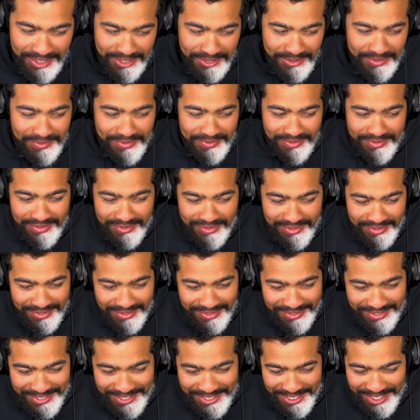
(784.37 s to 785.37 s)
Let's do it.
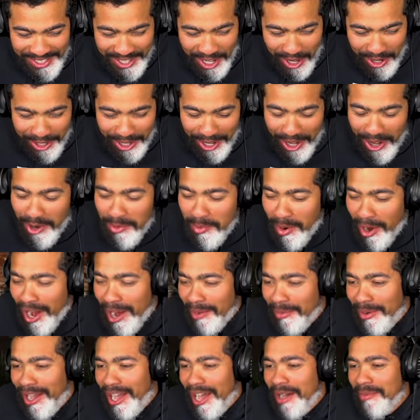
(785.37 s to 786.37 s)
Oh, Omar,
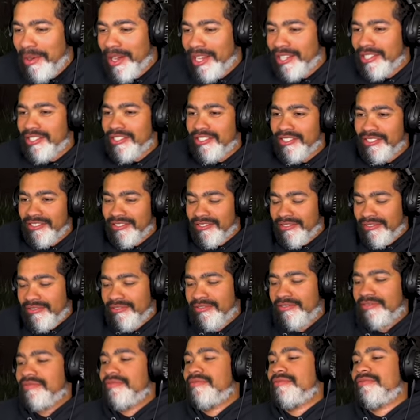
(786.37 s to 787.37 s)
how, well, how much? Well,
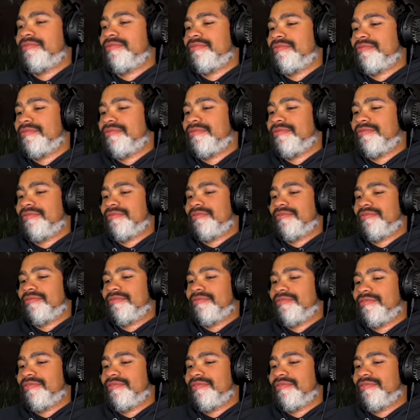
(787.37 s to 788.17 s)
well, Let's freaking do it.